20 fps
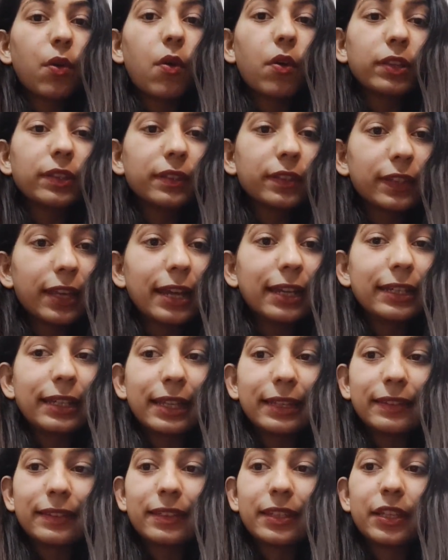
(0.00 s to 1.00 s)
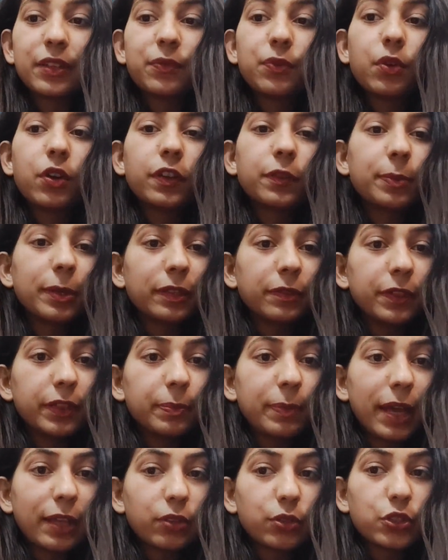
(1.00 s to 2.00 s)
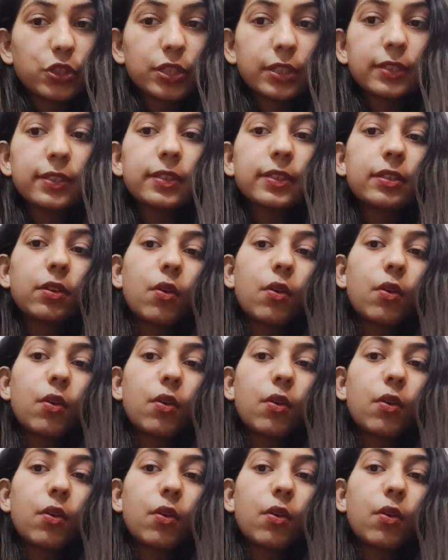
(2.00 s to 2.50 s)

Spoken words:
on-site testing for specific pathogens